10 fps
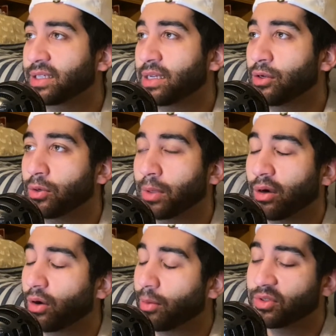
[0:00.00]
I don't
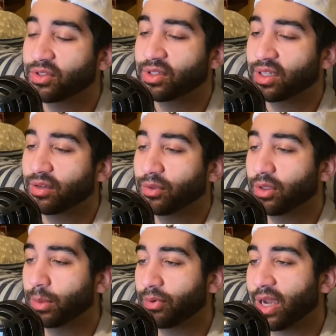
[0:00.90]
know how much they can really
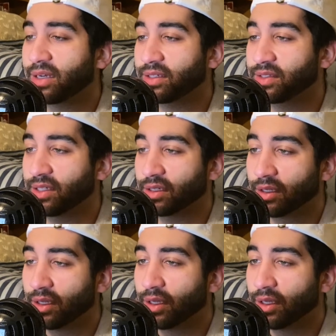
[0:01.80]
be practicing